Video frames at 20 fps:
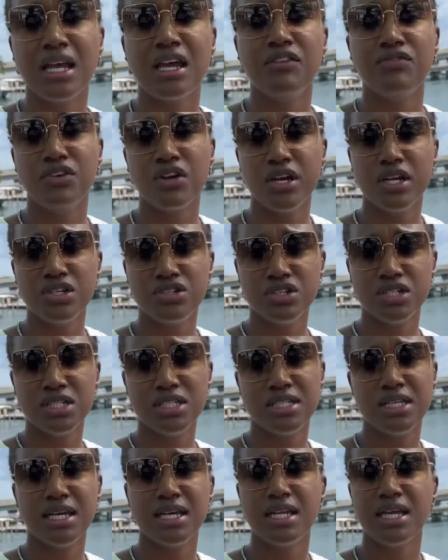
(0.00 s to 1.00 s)
if you're
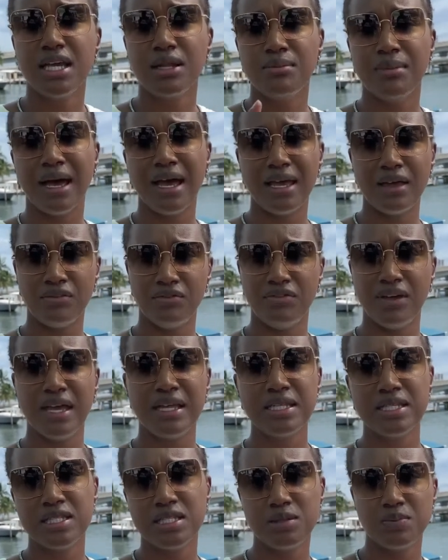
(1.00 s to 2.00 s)
interested in my
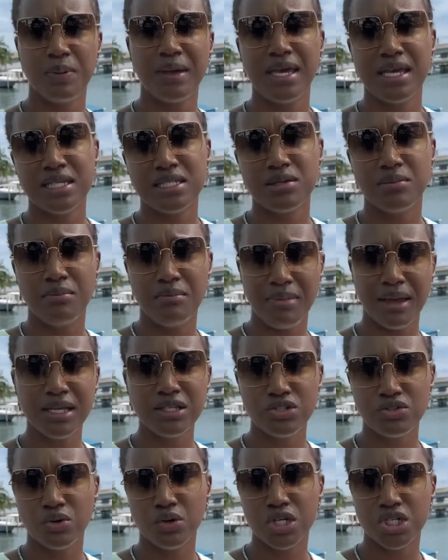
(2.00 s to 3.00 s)
event space
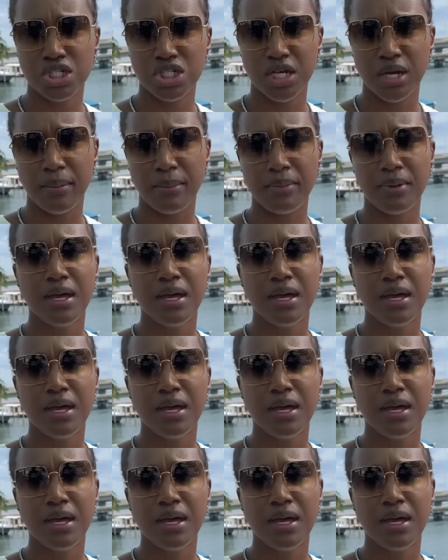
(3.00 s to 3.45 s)
mentorship,